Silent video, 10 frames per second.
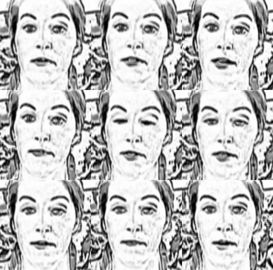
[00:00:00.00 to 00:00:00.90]

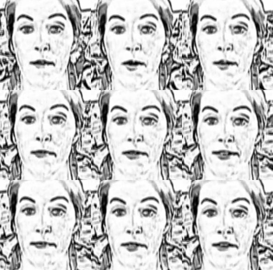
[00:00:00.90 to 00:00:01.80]
perception, primary
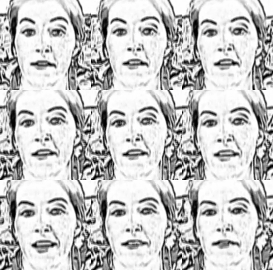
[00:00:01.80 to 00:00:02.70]
perception.
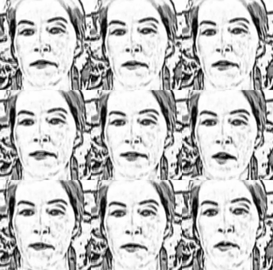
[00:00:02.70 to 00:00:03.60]
And so this
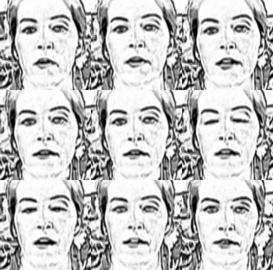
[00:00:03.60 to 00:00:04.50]
helps you hone in
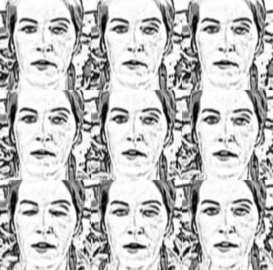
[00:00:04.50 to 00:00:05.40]
on
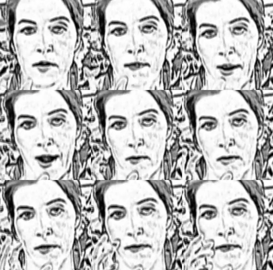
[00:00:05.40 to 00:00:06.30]
your
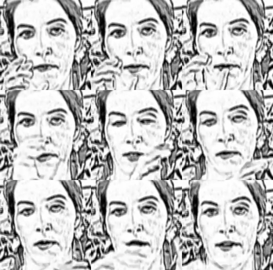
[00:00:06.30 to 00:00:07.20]
powers. Both this
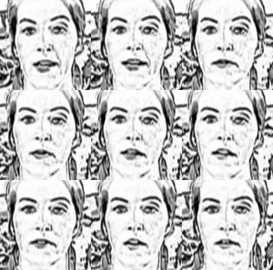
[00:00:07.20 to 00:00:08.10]
one and the next one that
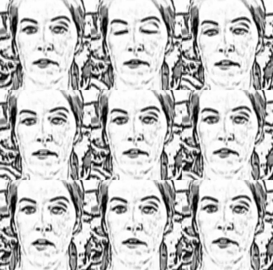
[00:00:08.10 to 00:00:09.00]

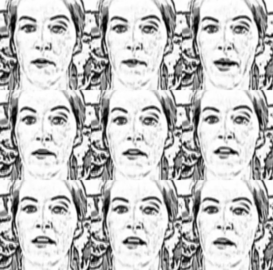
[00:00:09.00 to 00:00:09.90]
I'll talk to you about
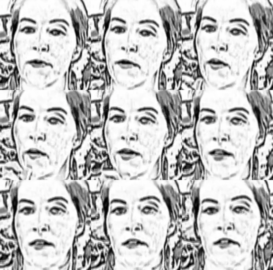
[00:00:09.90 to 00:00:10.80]
helps you hone
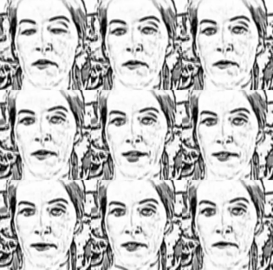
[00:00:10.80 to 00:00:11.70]
in to that
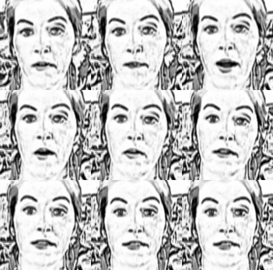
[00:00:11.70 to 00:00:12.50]
specific power, in this